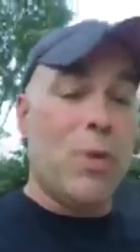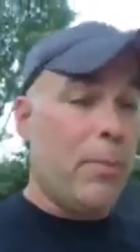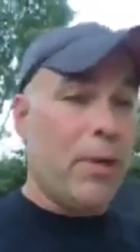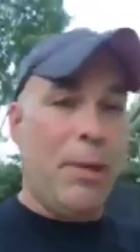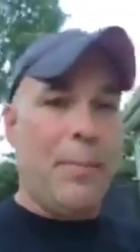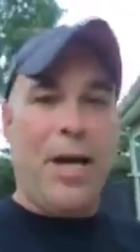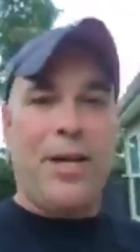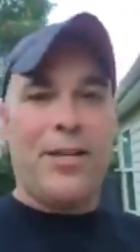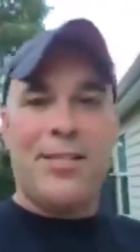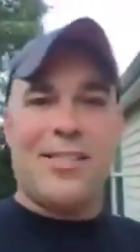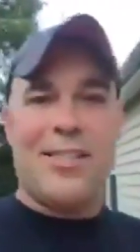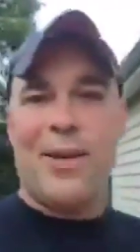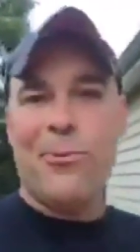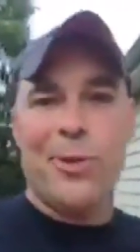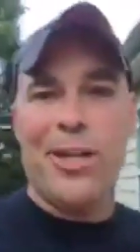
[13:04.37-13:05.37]
moment. I'm not going to
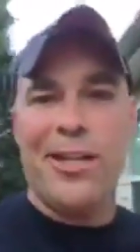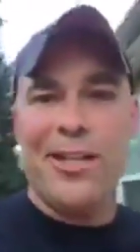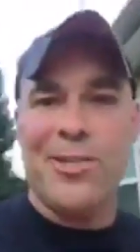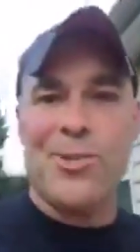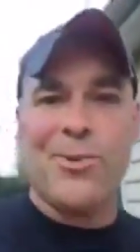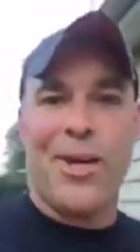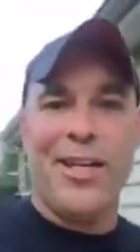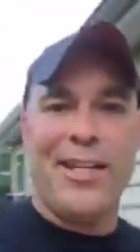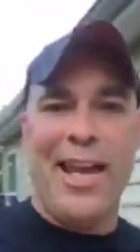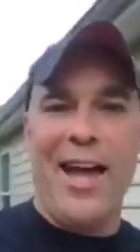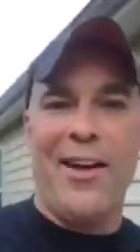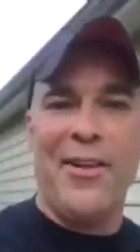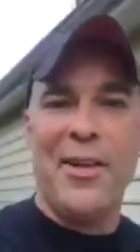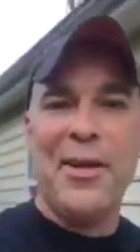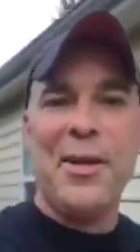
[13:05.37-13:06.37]
say what it is right
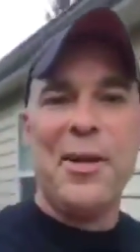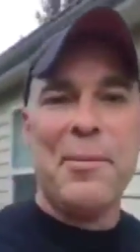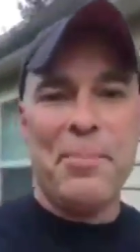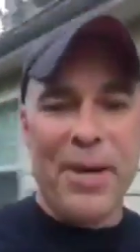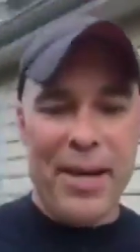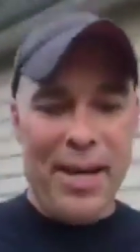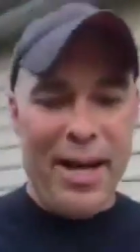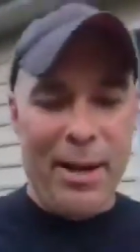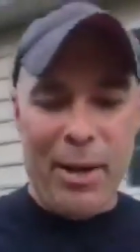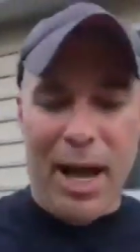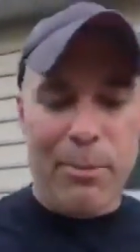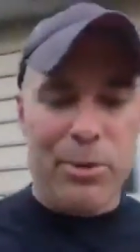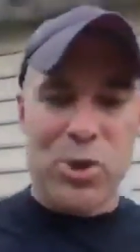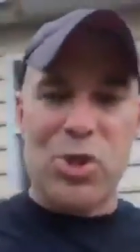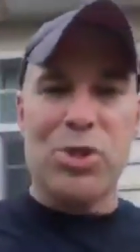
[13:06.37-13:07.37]
now. But
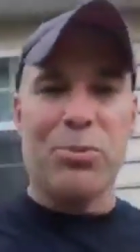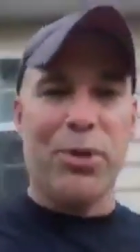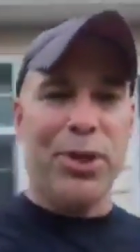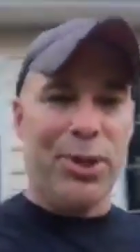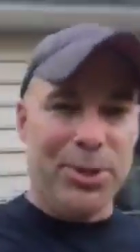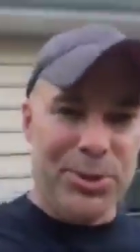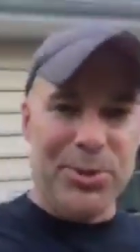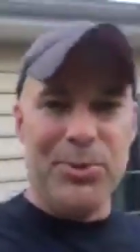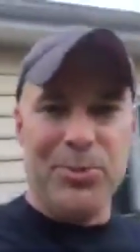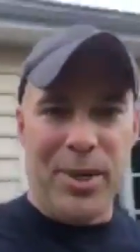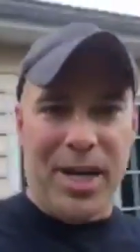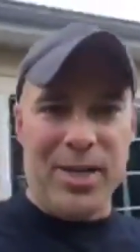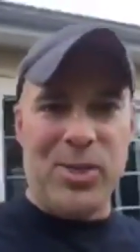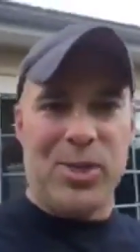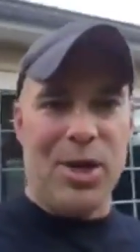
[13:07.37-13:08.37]
I was thrilled
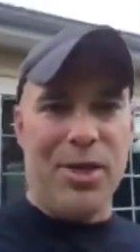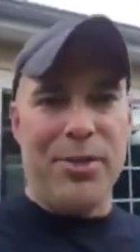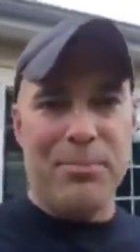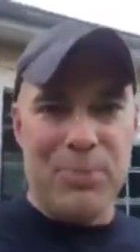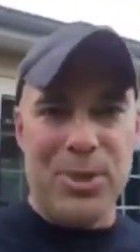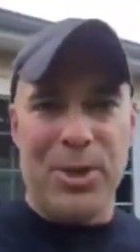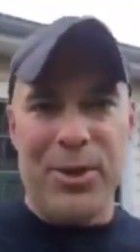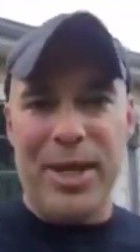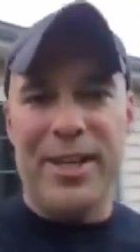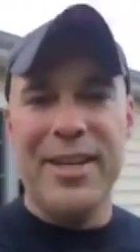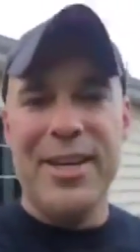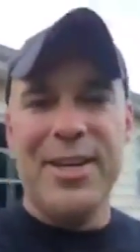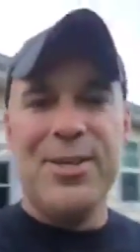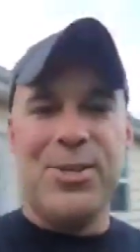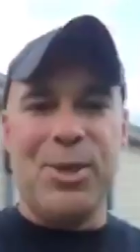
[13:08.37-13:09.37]
when I saw them do it.
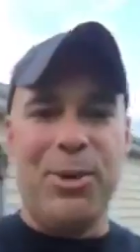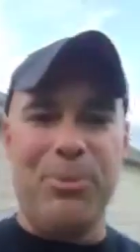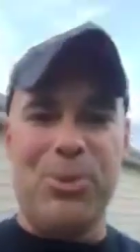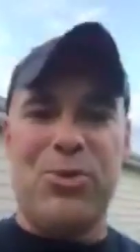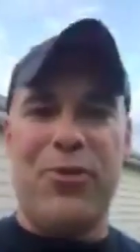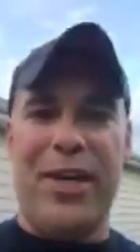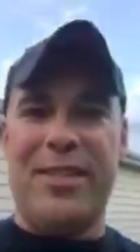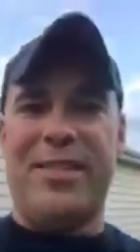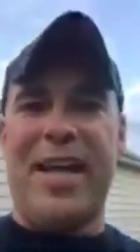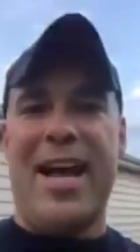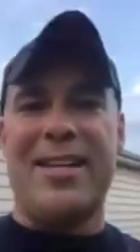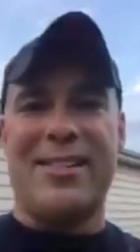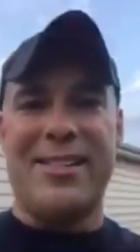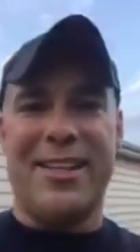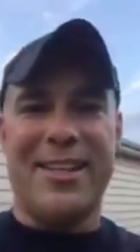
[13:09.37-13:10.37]
So it was
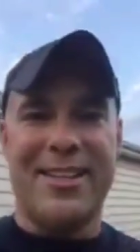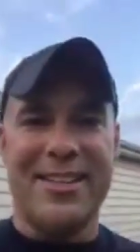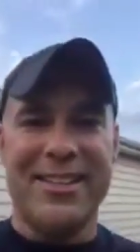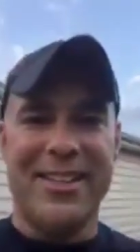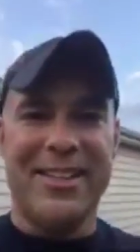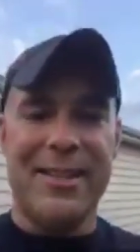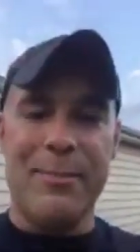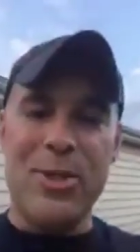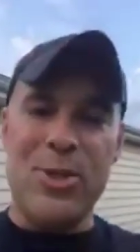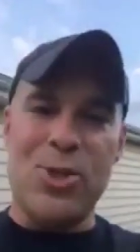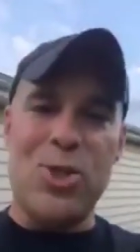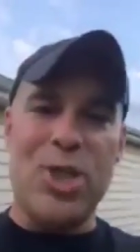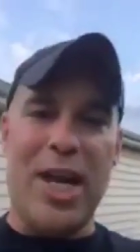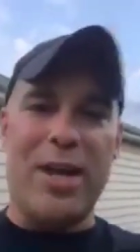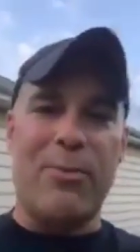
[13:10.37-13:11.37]
fantastic. Let me
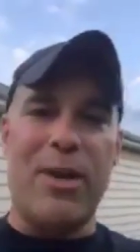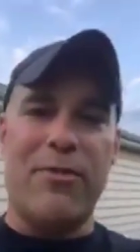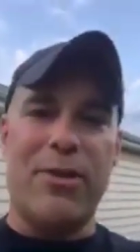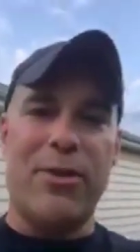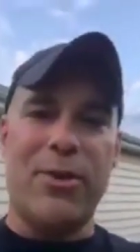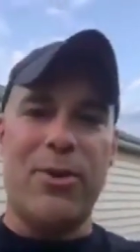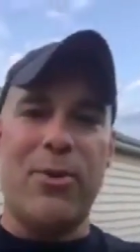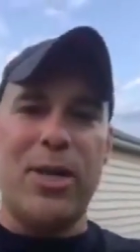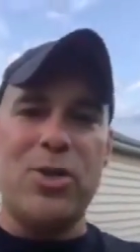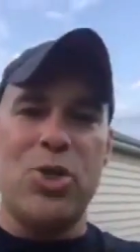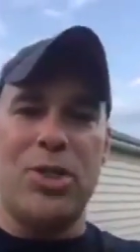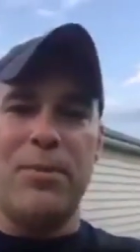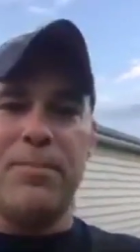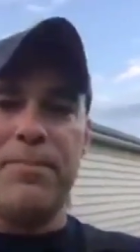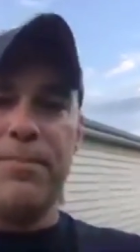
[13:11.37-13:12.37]
just check. We have another
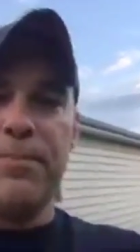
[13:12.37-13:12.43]
question.